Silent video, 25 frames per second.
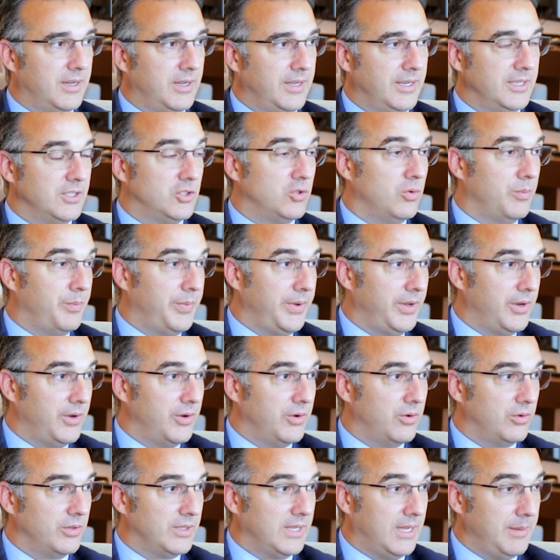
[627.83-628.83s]
and
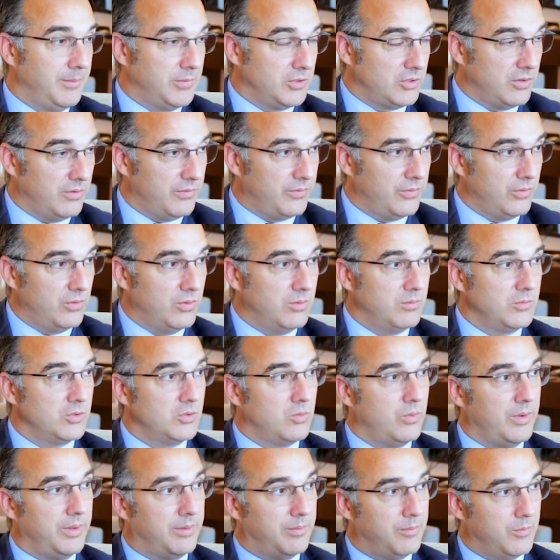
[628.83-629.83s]
superior types of
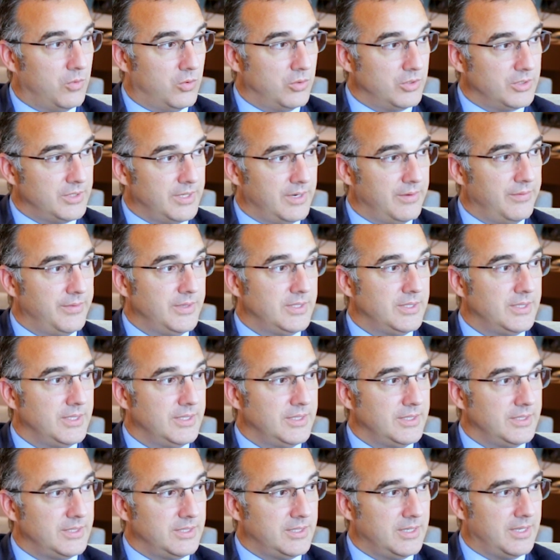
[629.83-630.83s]
rooms with more
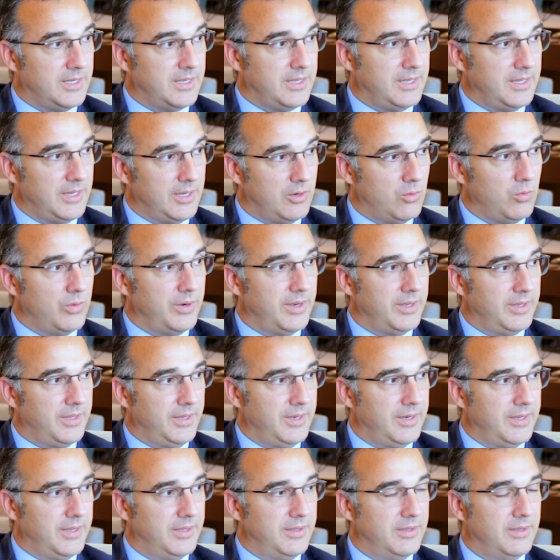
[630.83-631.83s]
services included
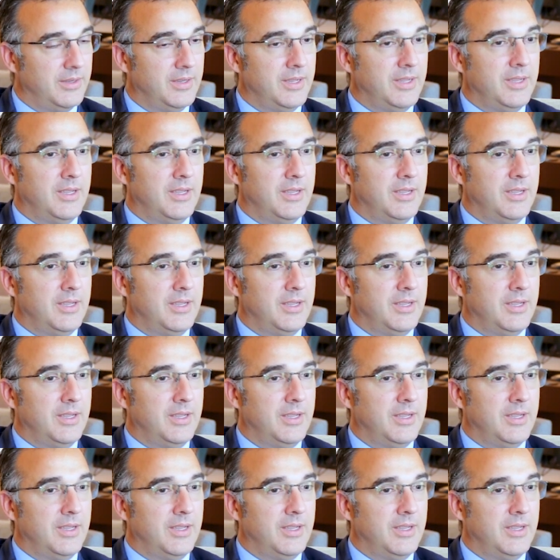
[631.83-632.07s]
in it,